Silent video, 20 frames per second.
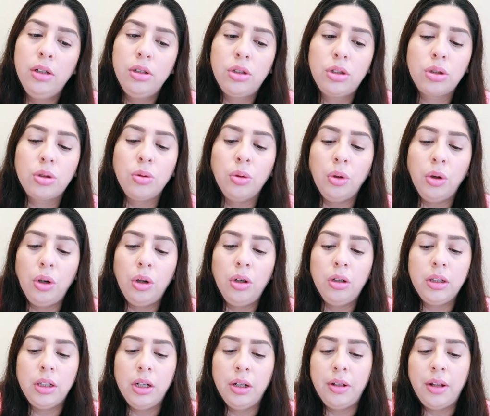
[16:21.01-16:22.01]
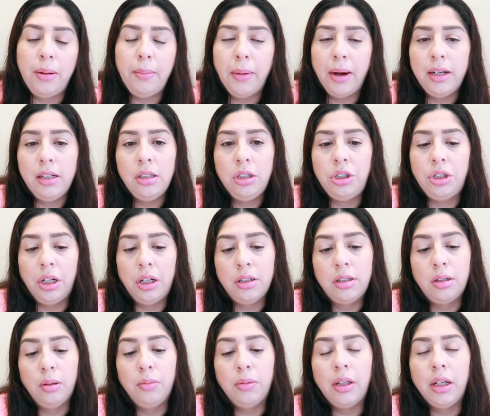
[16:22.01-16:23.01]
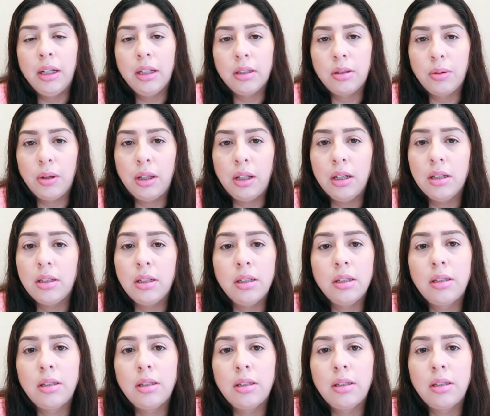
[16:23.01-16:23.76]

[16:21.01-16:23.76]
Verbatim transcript: school, you know, they might share some things with us